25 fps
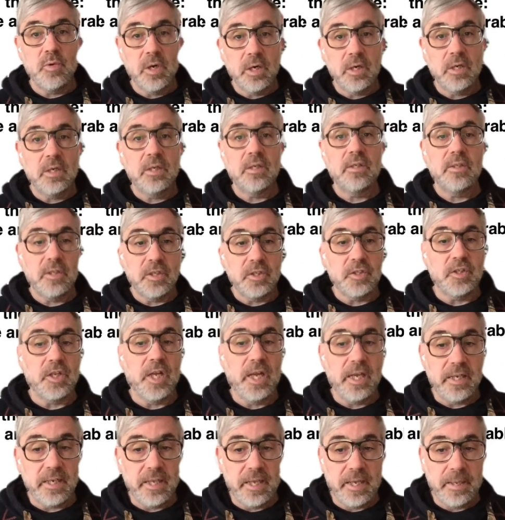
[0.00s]

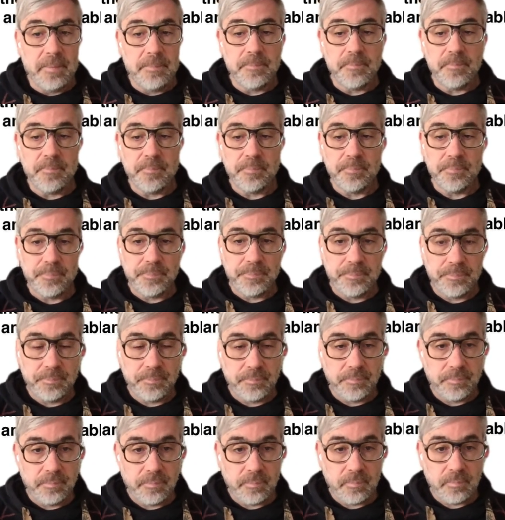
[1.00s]
Speculative design is
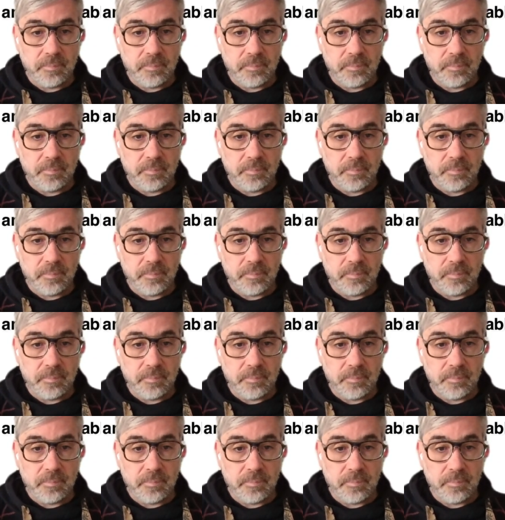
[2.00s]
different.